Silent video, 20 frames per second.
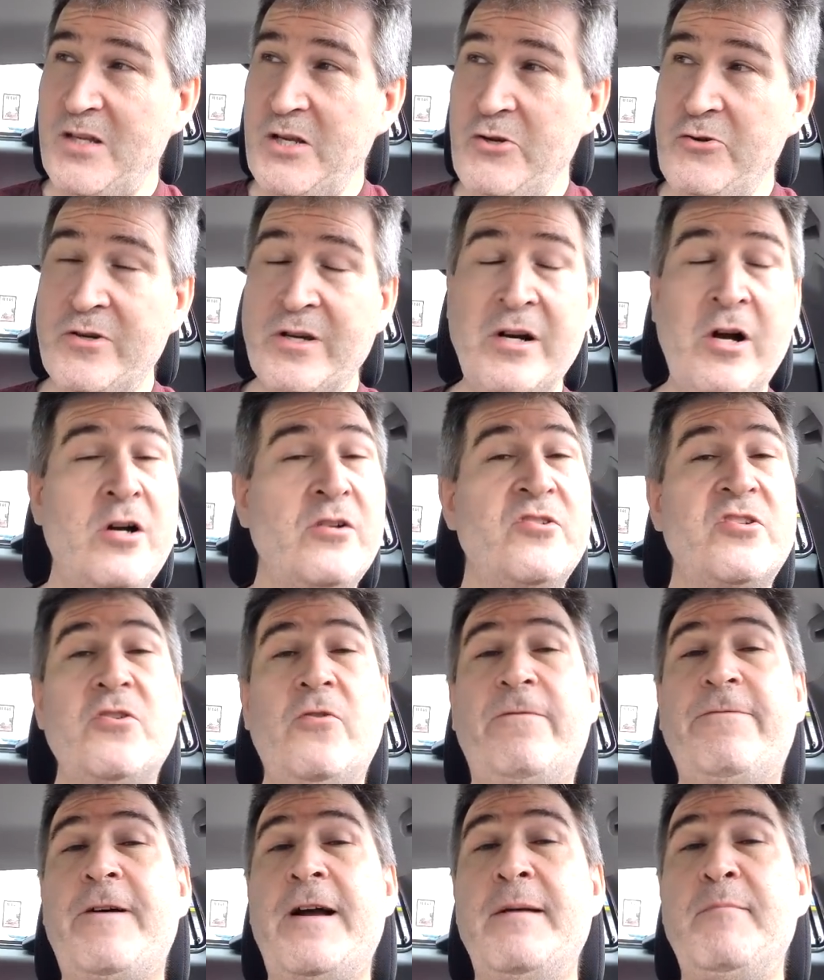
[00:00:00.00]
You can
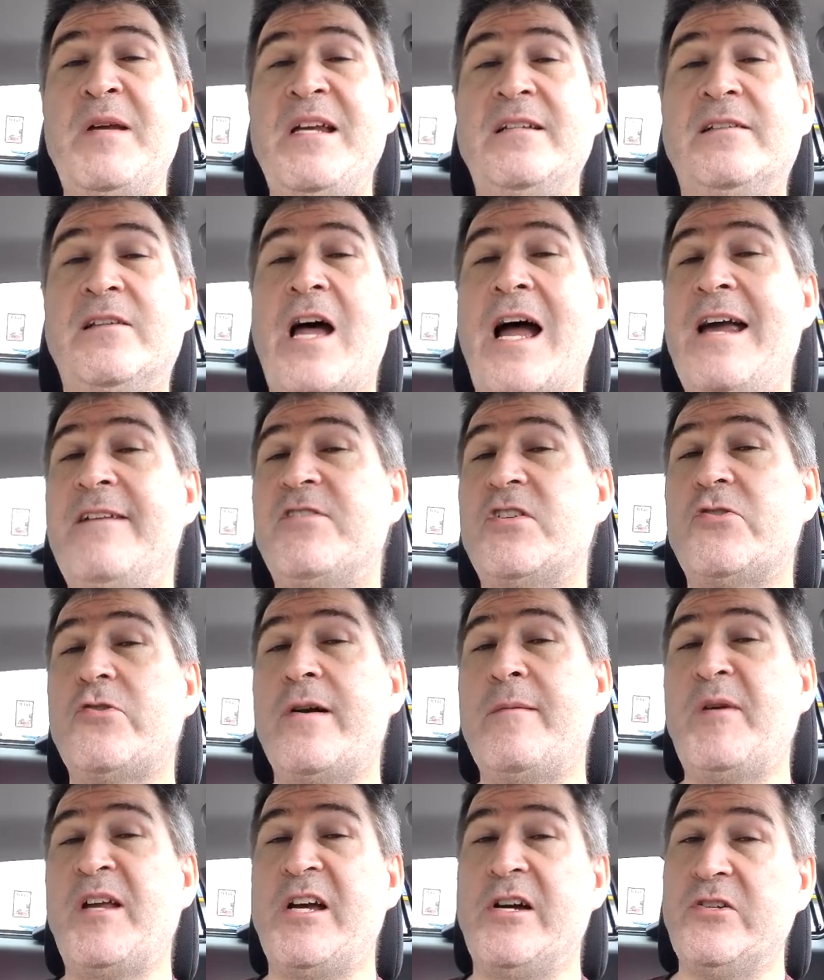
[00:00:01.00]
also find me live
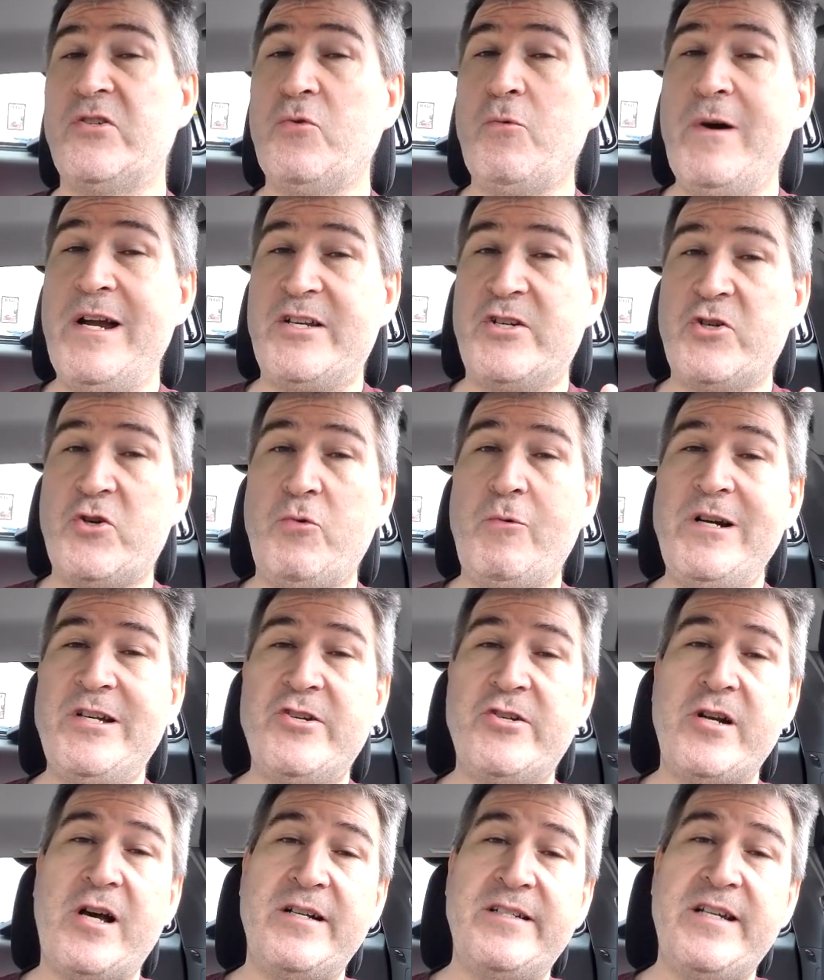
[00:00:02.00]
streaming on Twitch,
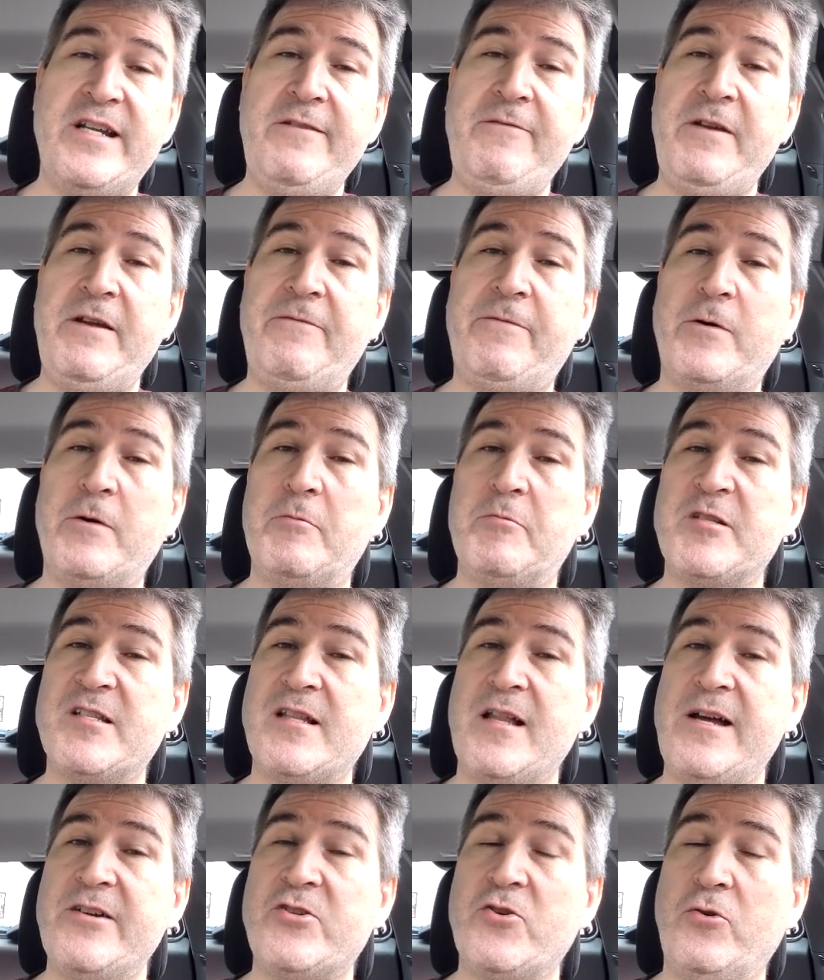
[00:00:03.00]

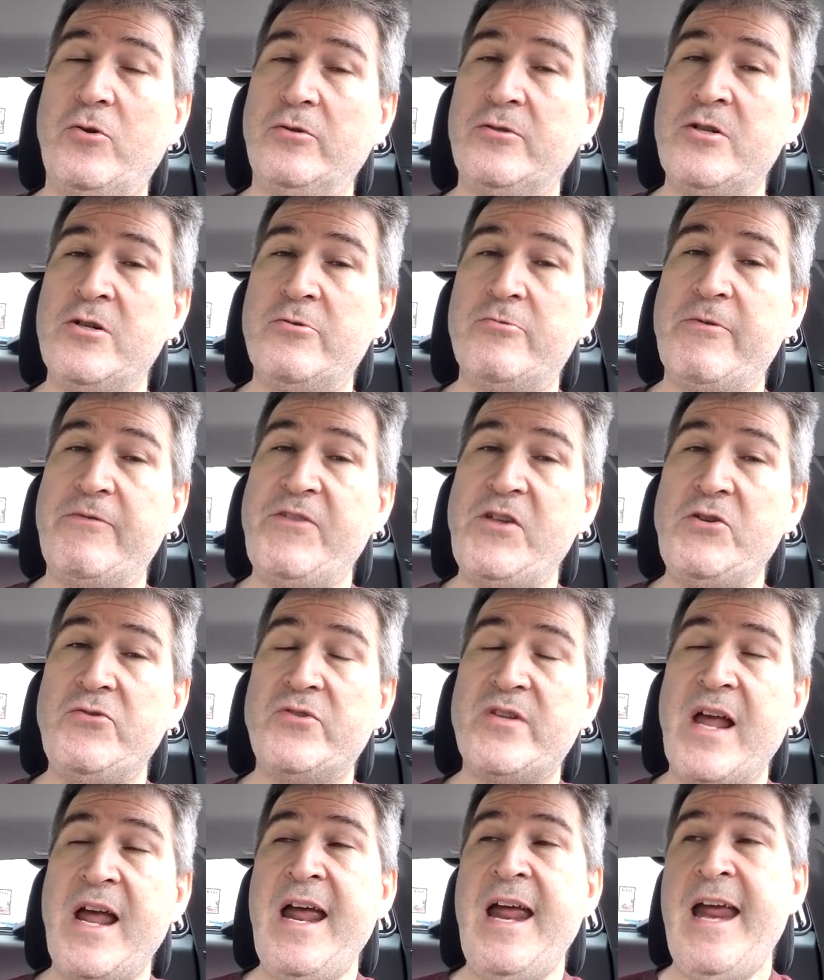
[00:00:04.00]

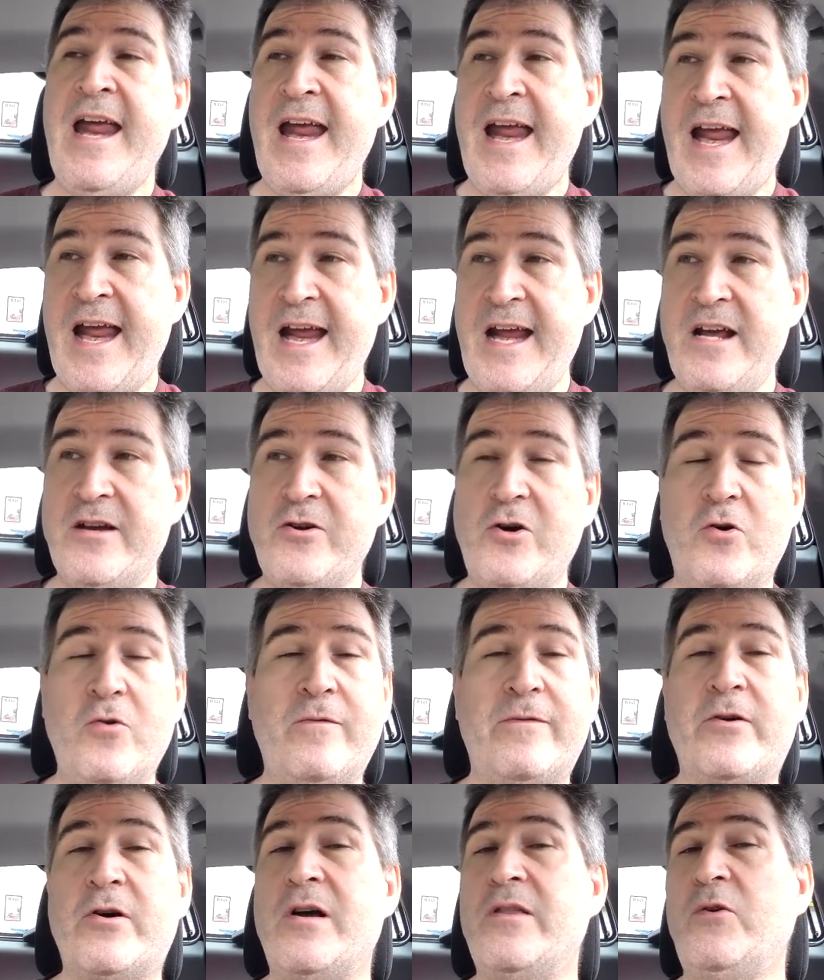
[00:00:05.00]
twitch.tv/oldnerdreviews, and
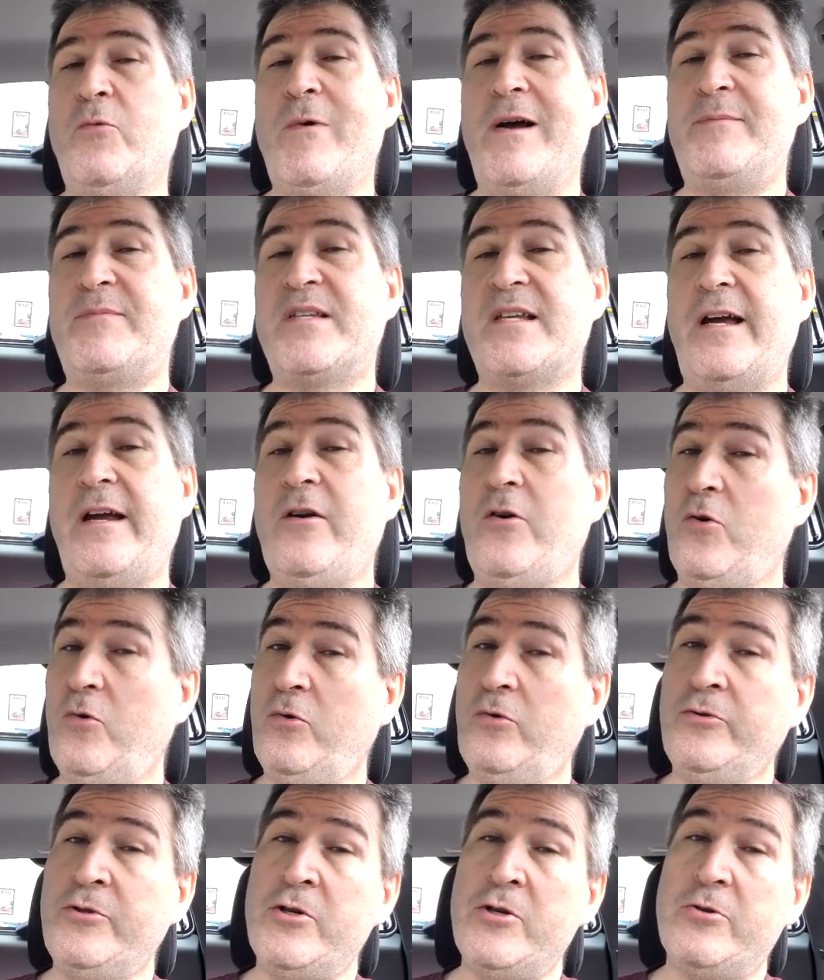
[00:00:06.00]
over on the website,
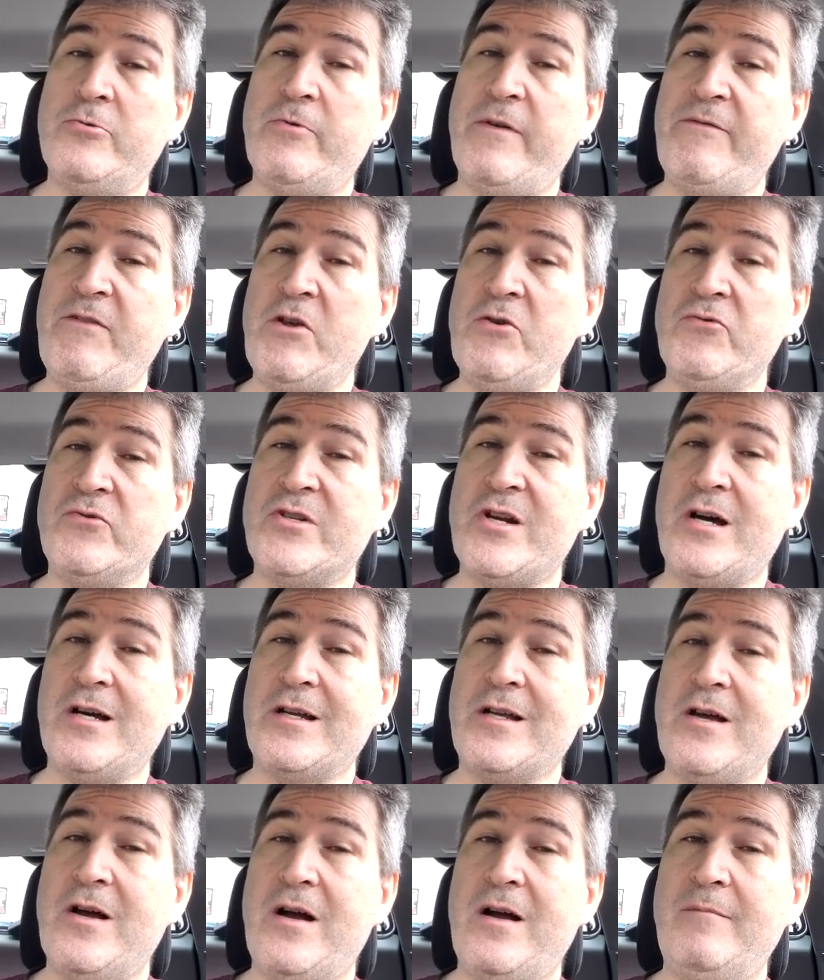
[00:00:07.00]

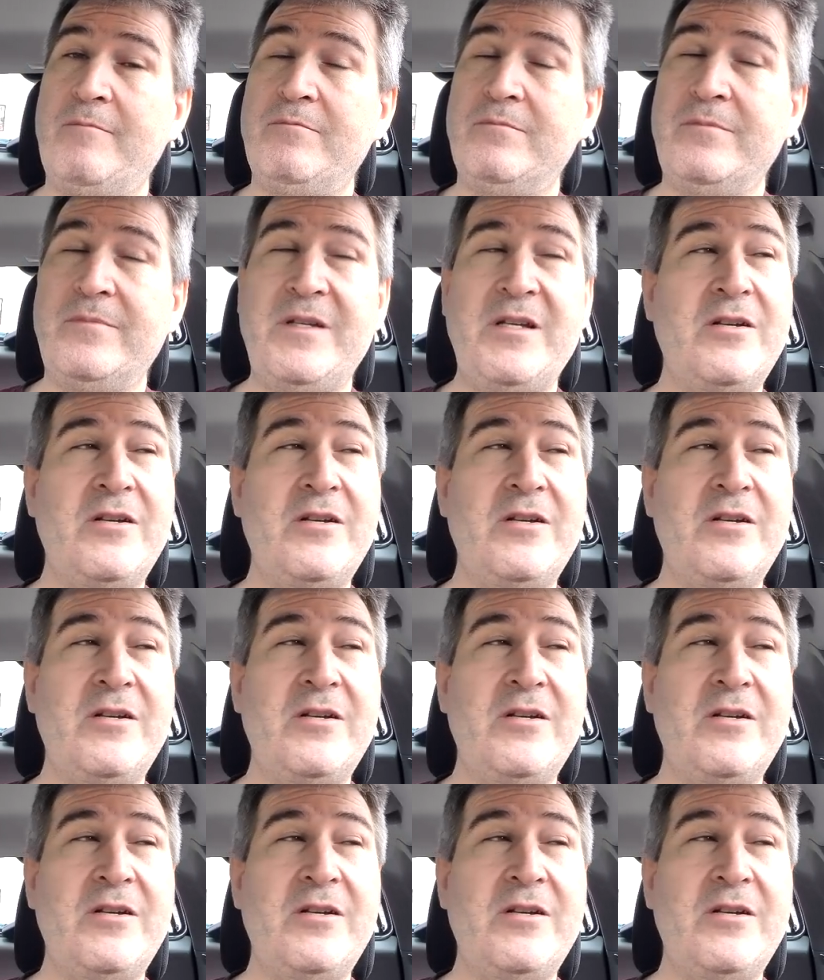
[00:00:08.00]
oldnerdreviews.com.